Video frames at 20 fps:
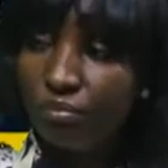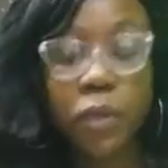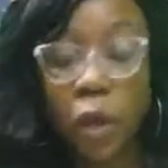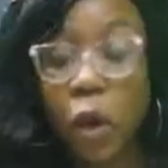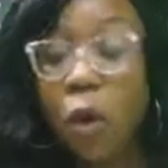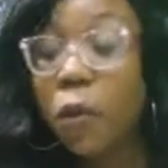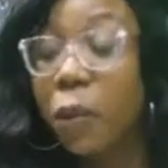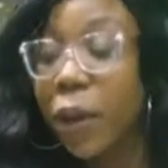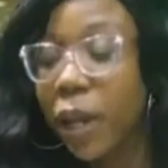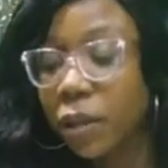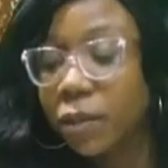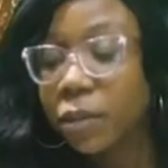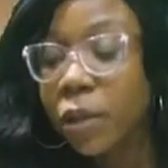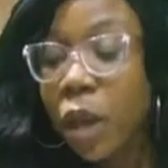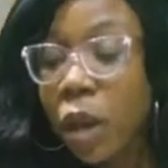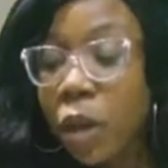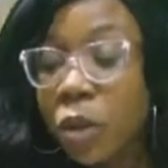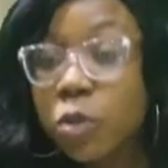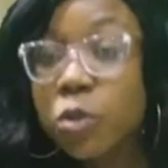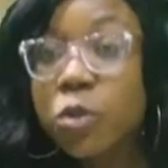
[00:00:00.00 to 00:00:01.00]
All right.
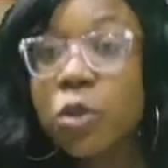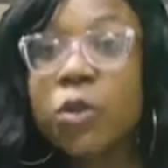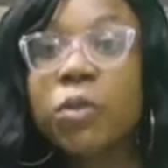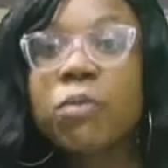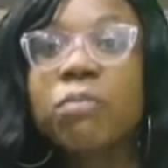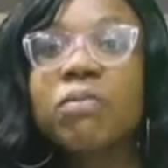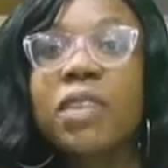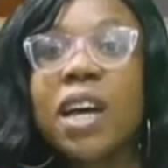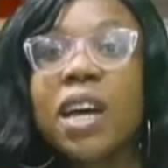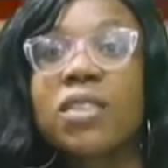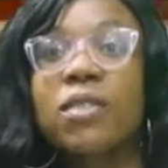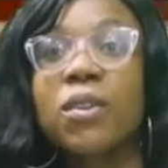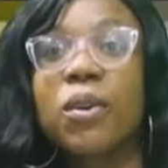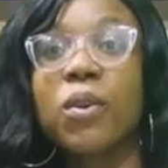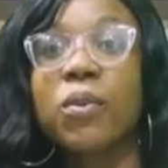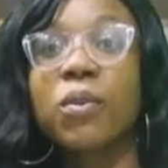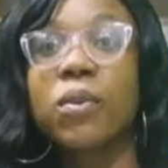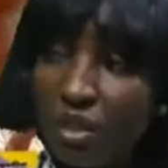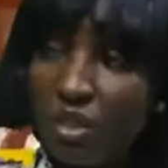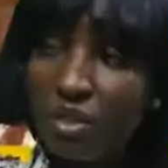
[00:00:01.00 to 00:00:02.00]
Yes. So that's
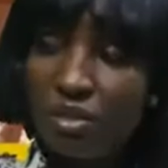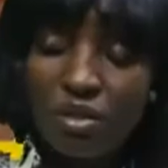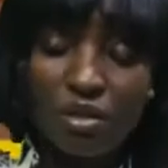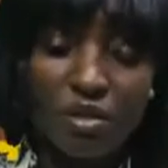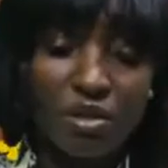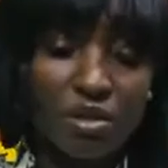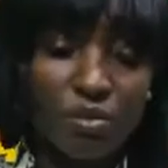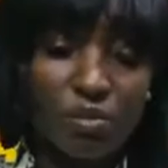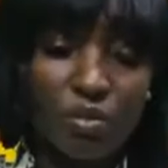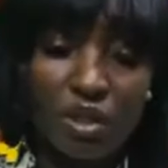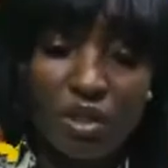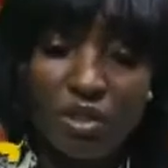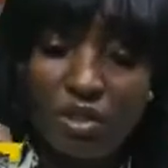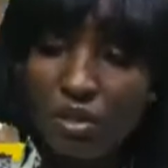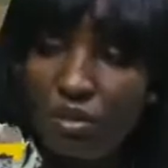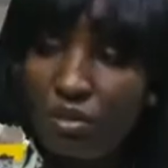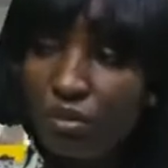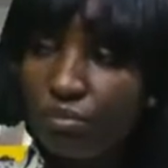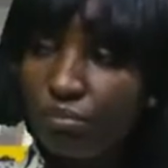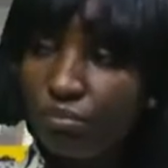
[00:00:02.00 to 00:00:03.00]
all we can take on
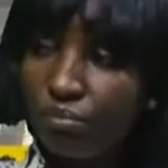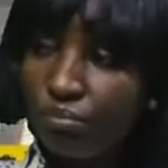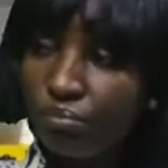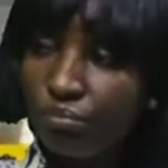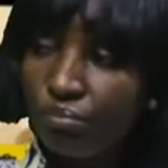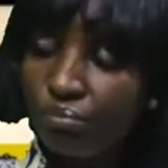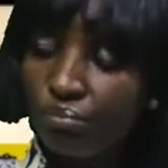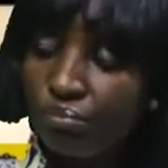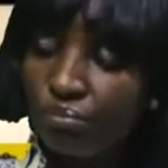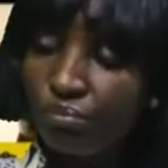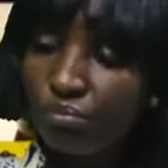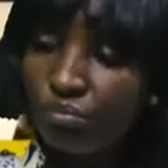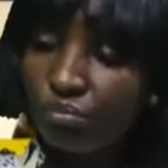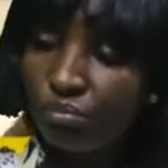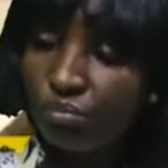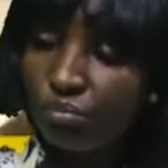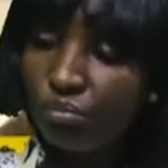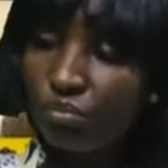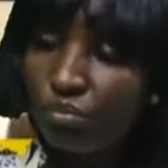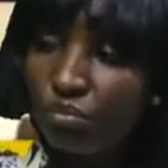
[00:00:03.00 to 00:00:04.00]
today's all
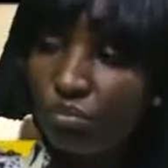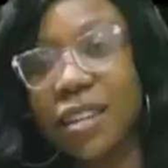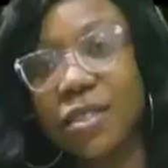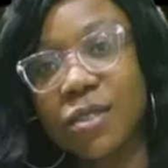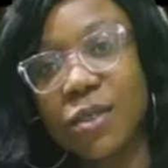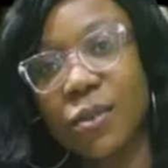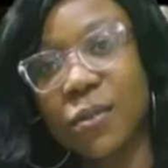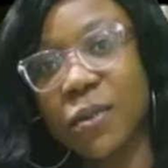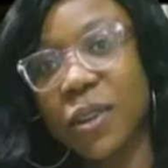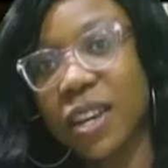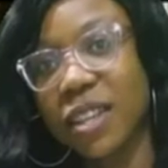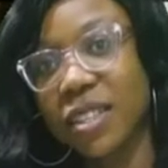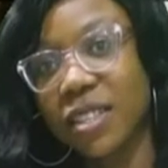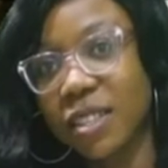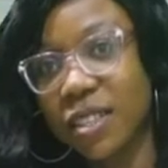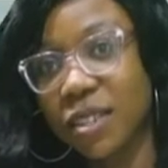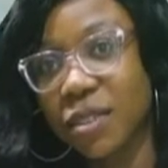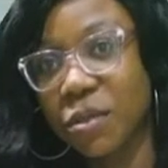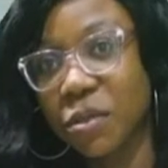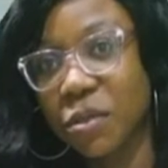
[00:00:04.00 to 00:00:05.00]
right. That's all we can
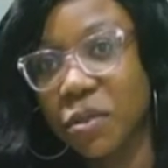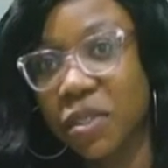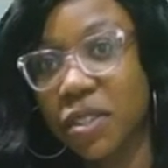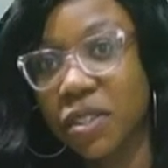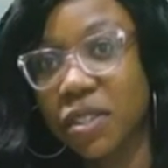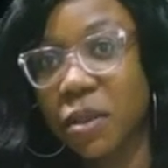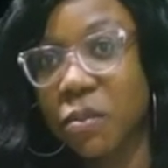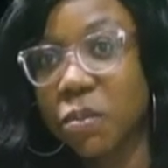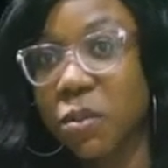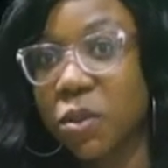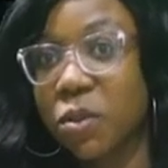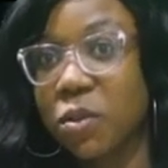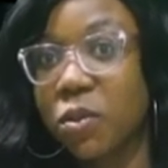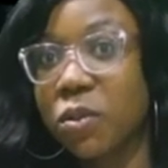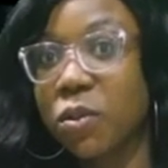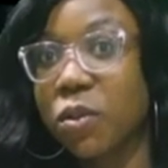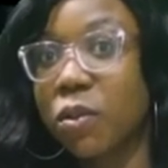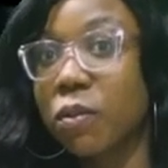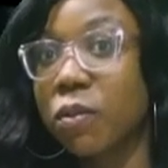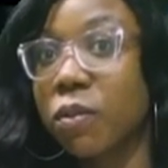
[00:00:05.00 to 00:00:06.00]
take on today's
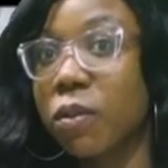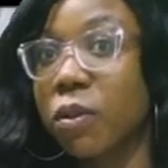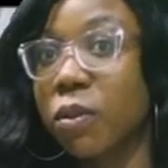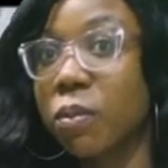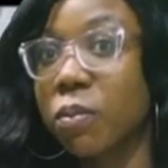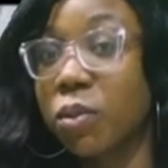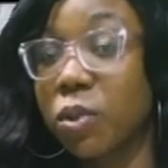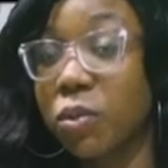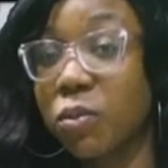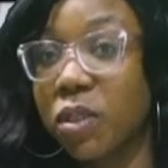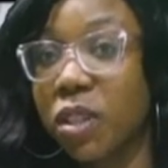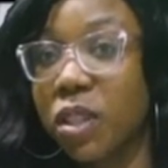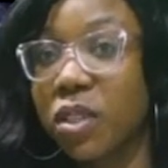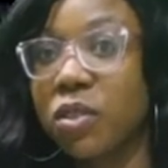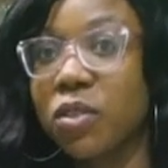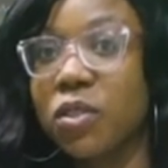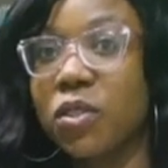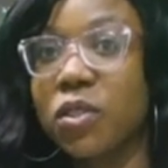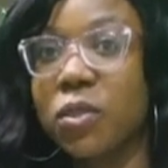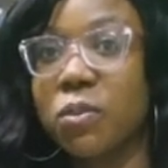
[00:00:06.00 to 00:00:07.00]
episode of the
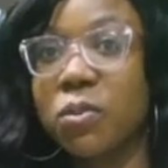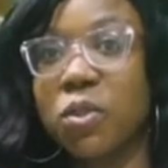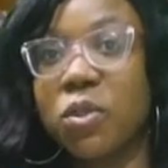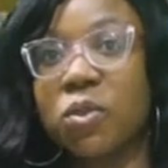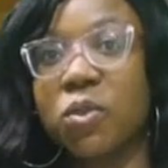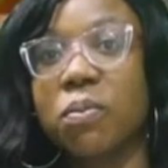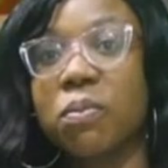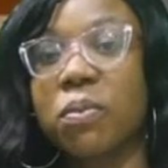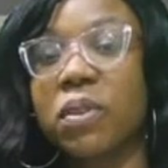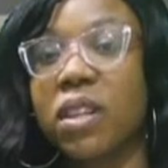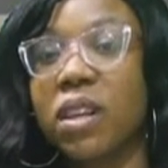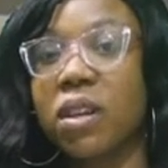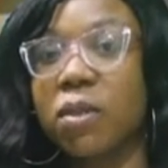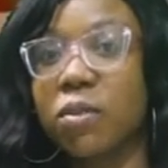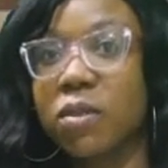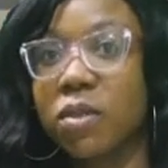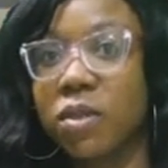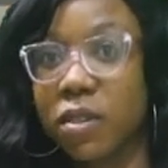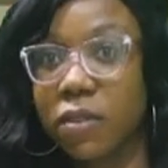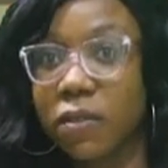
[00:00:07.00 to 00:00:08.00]
Relationship Show on
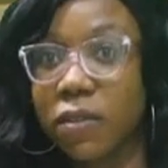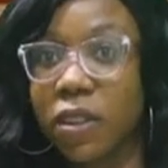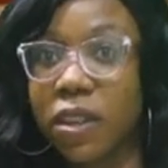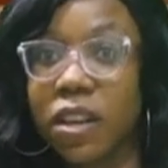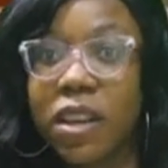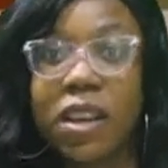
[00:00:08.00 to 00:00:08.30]
Pinnacle TV.